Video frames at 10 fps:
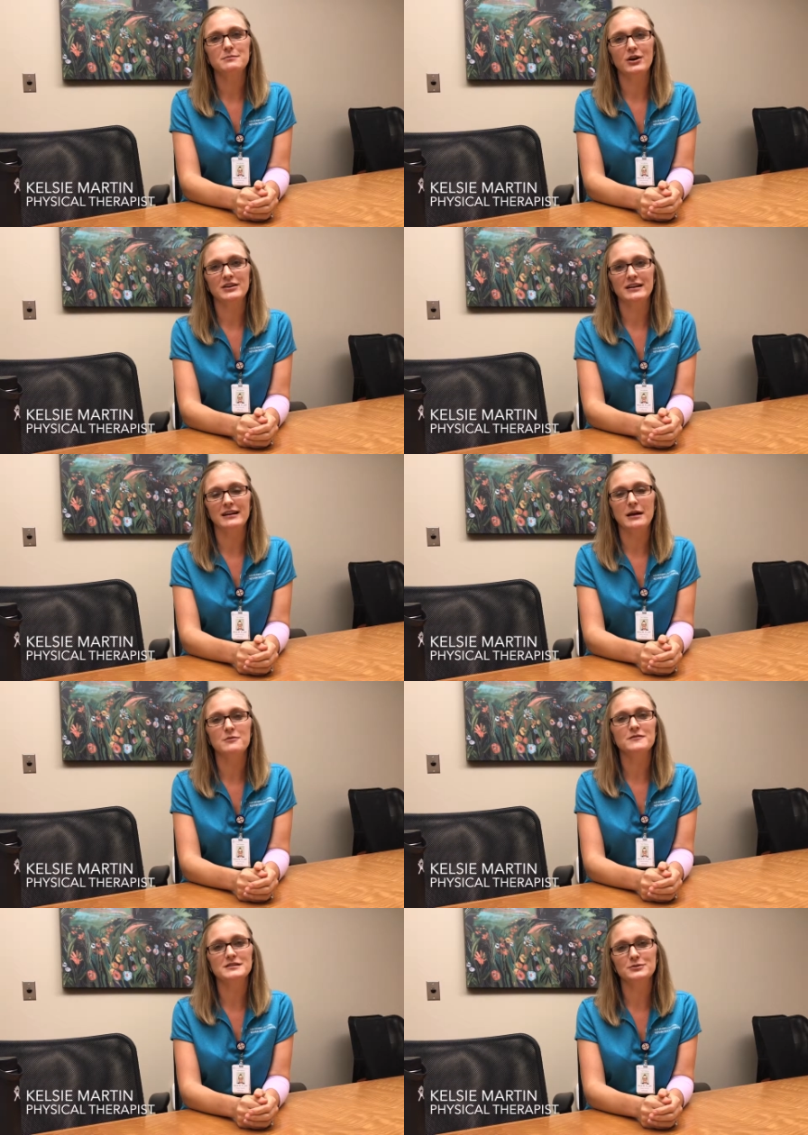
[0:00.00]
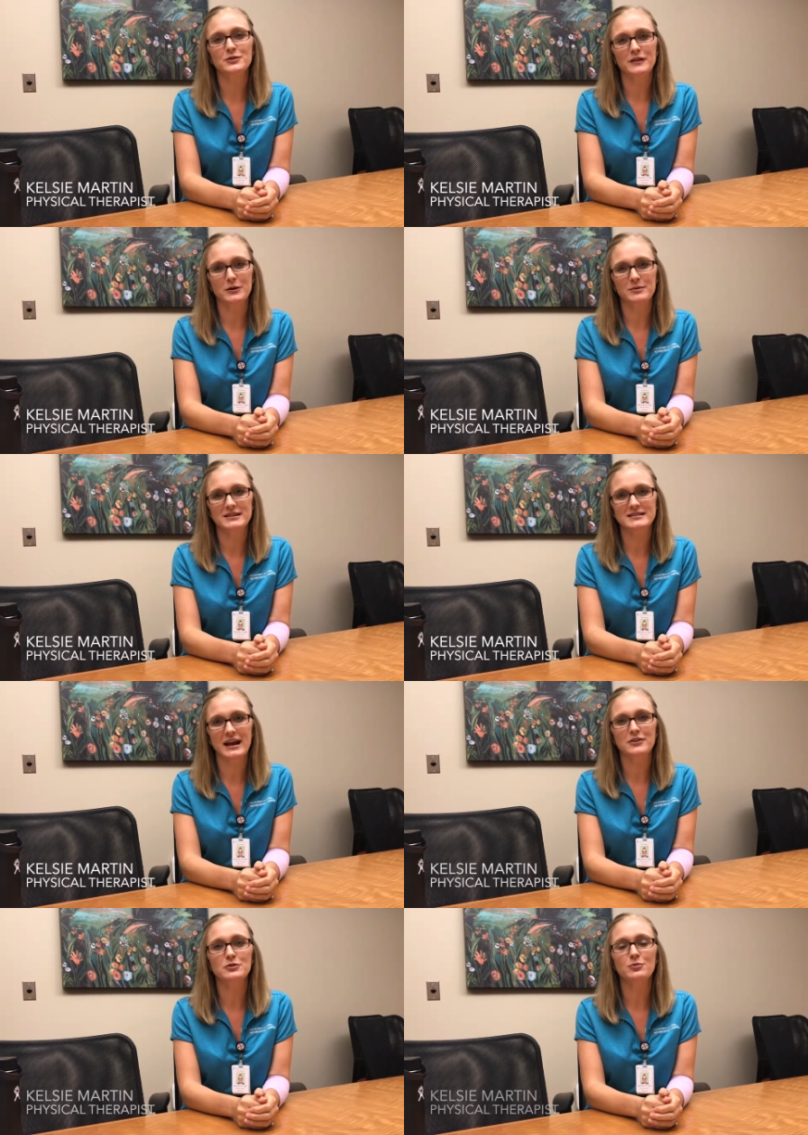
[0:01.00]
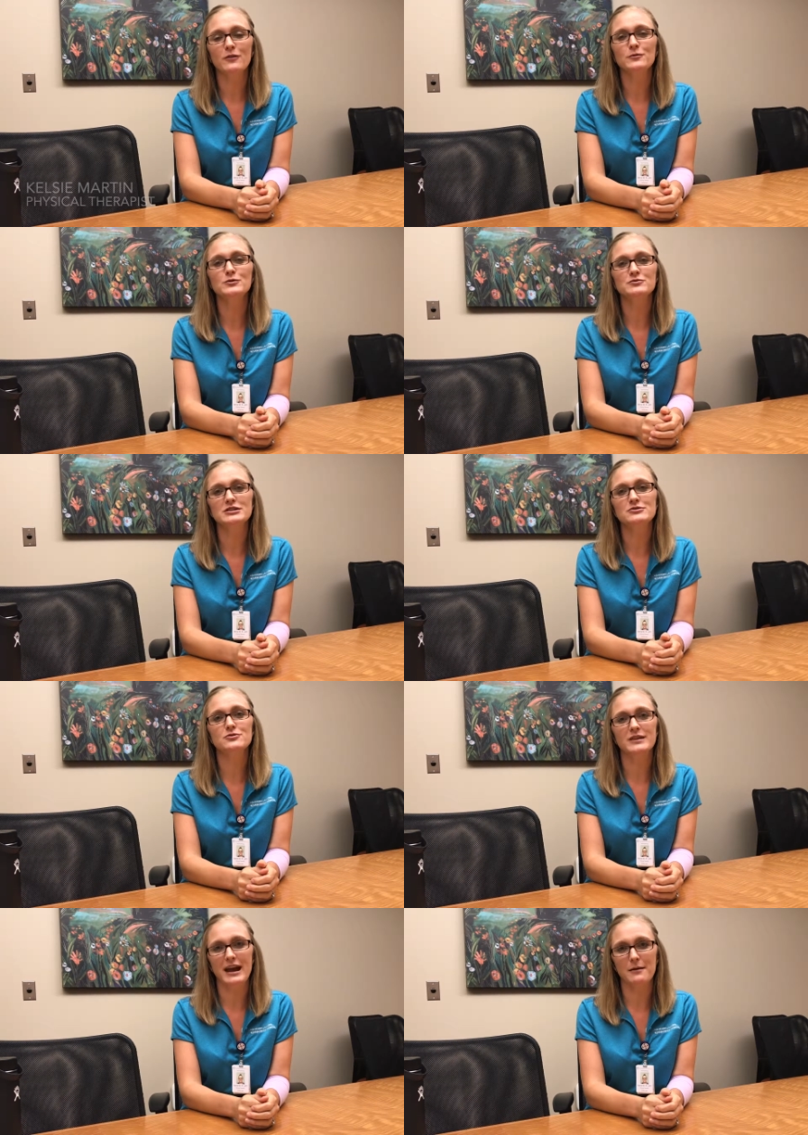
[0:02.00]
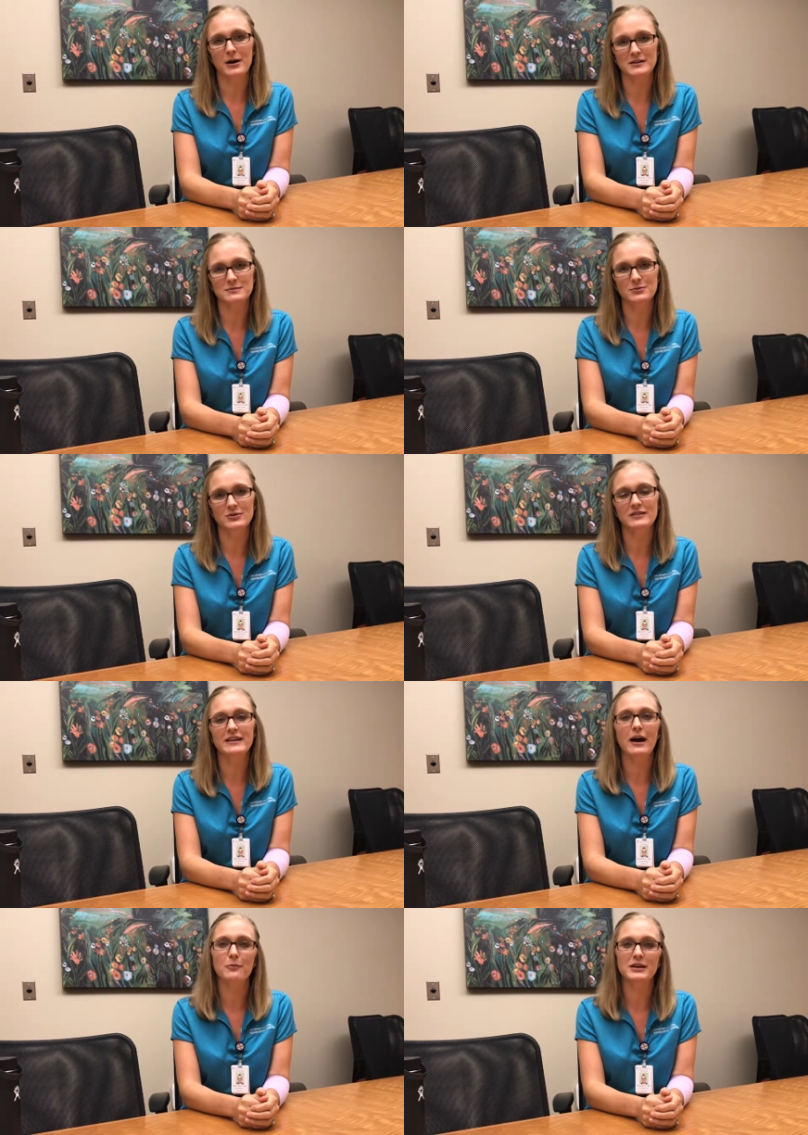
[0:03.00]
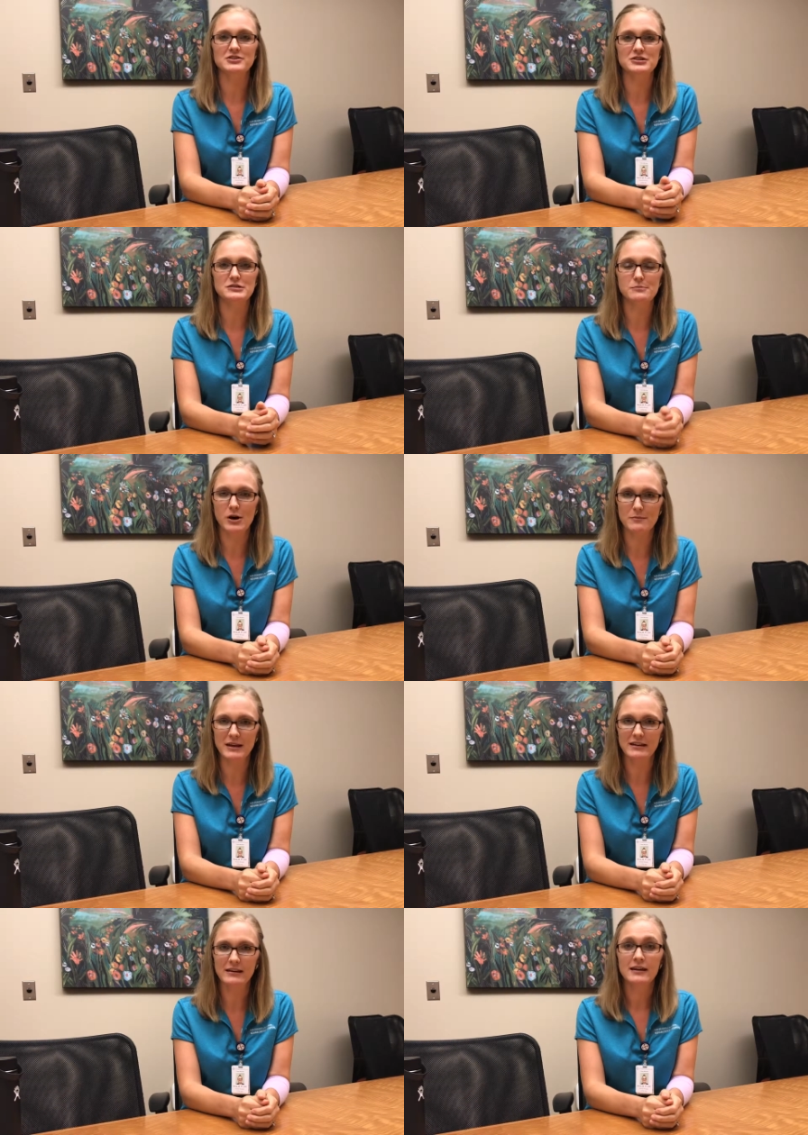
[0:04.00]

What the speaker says: Martin and I'm a physical therapist at Braunfels Regional Rehab Hospital in the outpatient department.